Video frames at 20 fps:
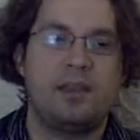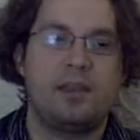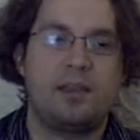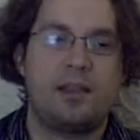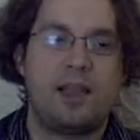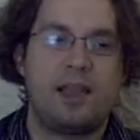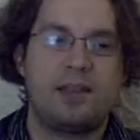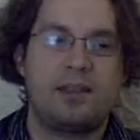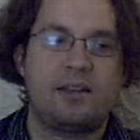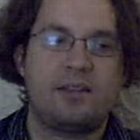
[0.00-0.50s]

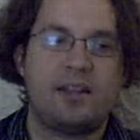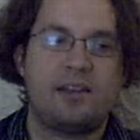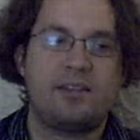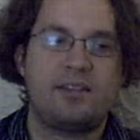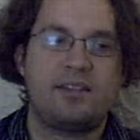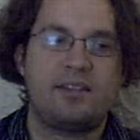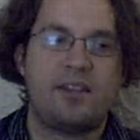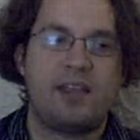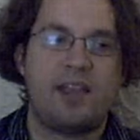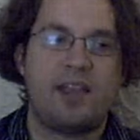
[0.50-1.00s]
Like, let's
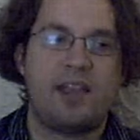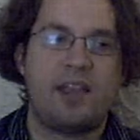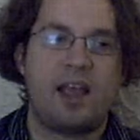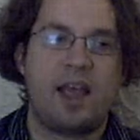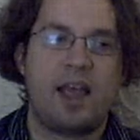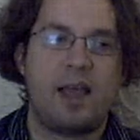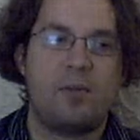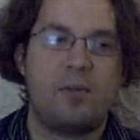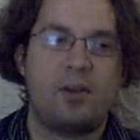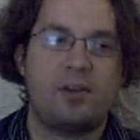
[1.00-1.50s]
say
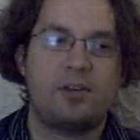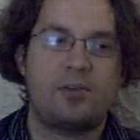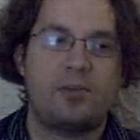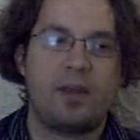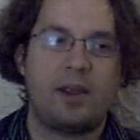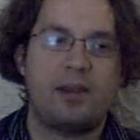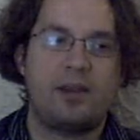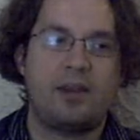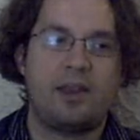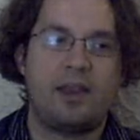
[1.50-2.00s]
I want to
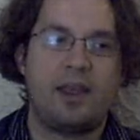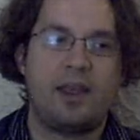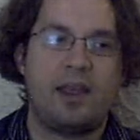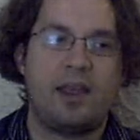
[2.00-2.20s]
write,